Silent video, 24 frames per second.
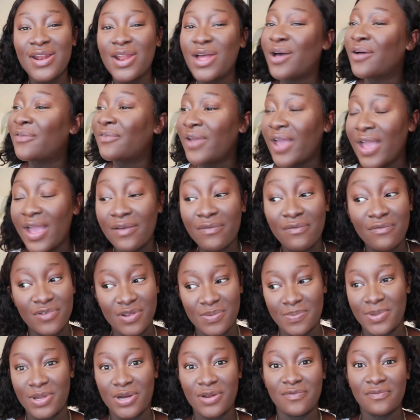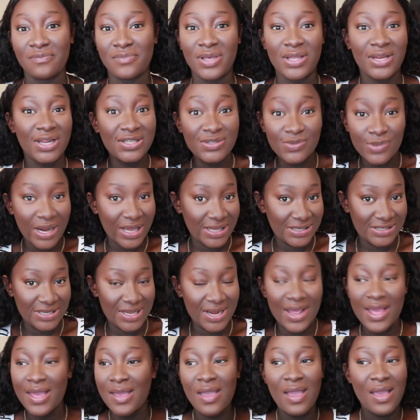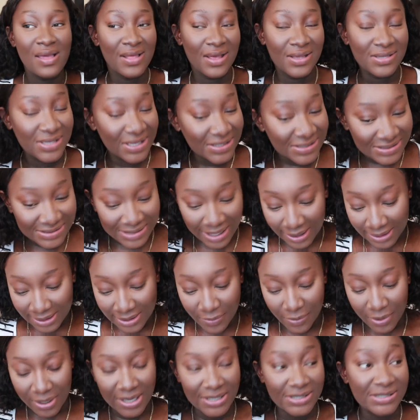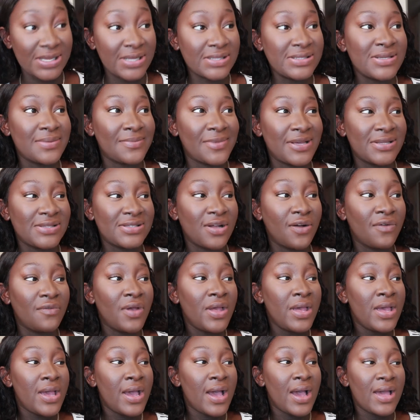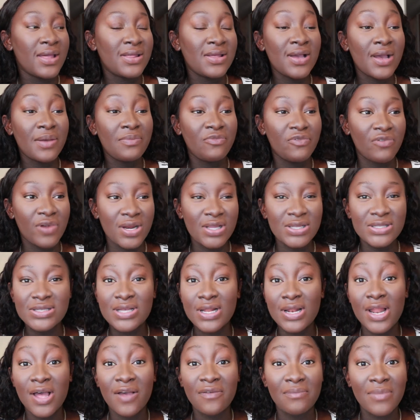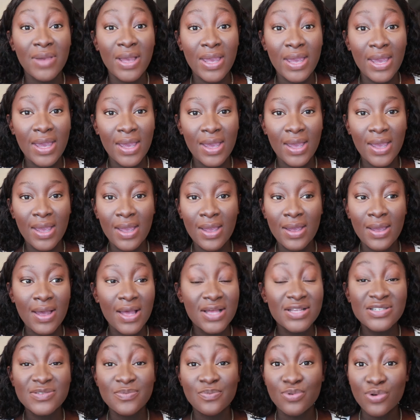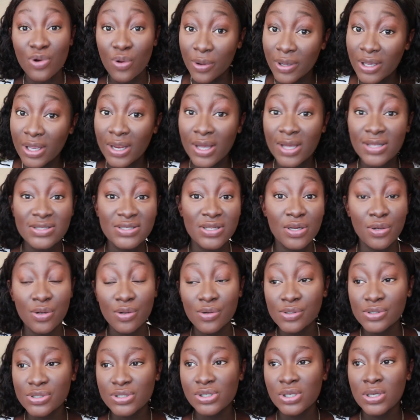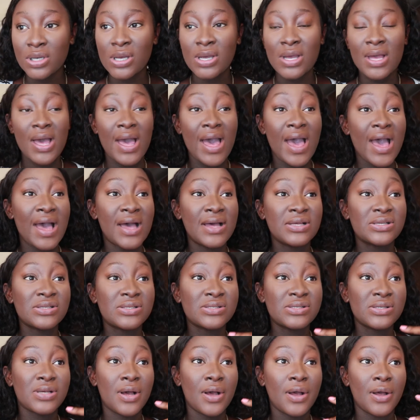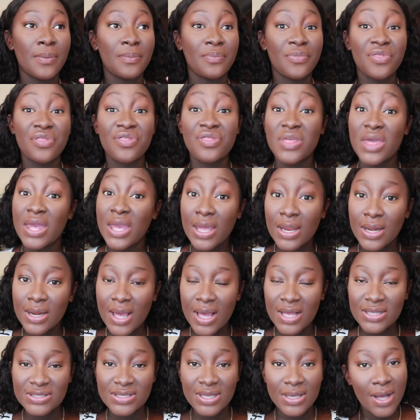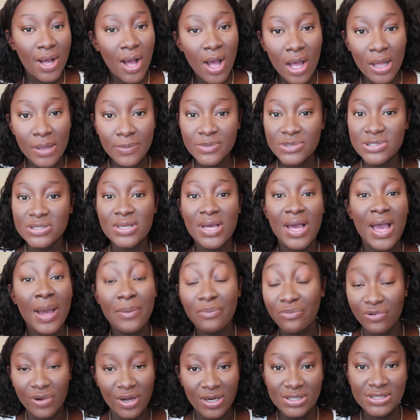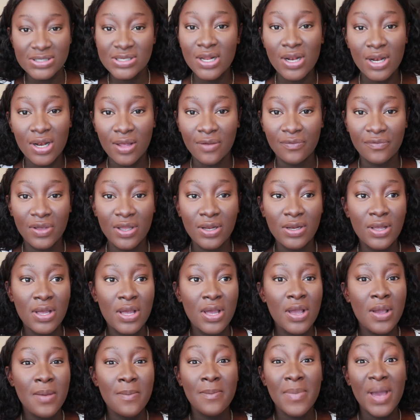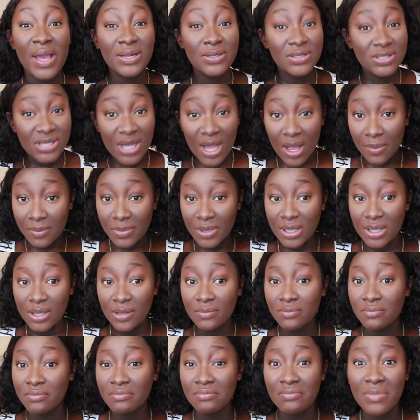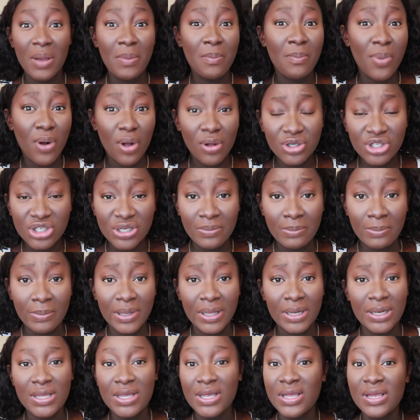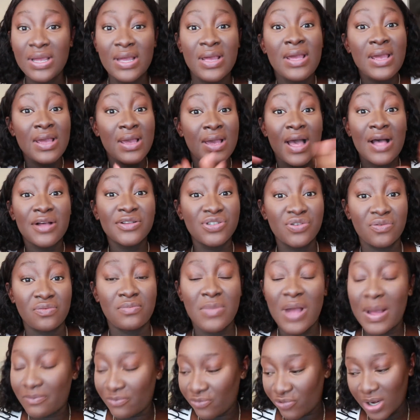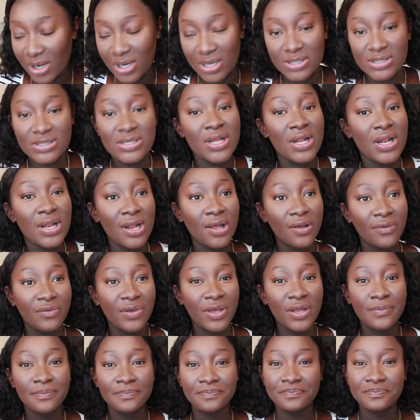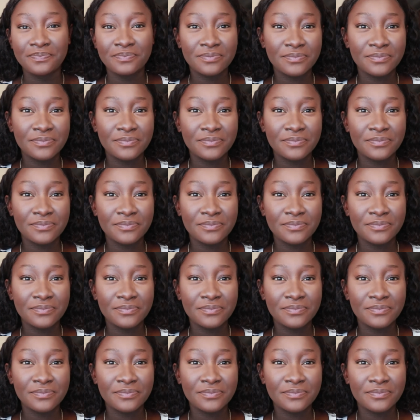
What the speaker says: love every bit of me. That's what I said. That's exactly what I said to myself. I think I'm ready to love my hair, as broken as it looks, as thin as it comes. I'm ready to love it. My tummy, my bulging belly, I'm ready to love it.